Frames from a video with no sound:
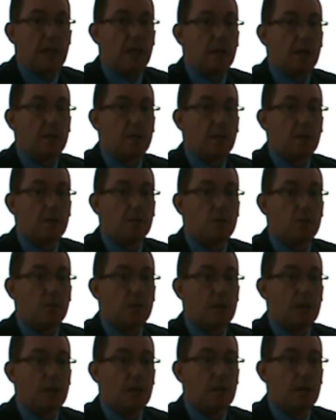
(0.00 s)
And
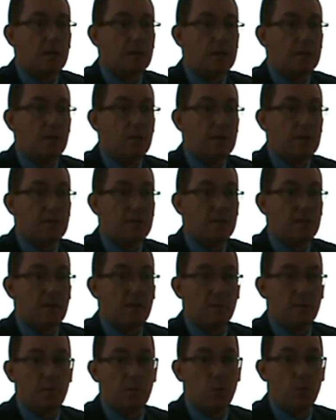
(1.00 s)
today, there is
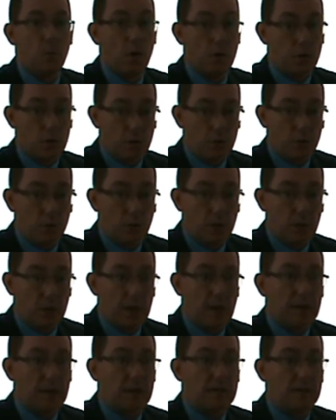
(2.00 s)
some watch we
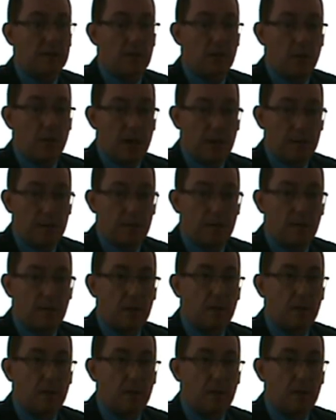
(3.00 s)
can interact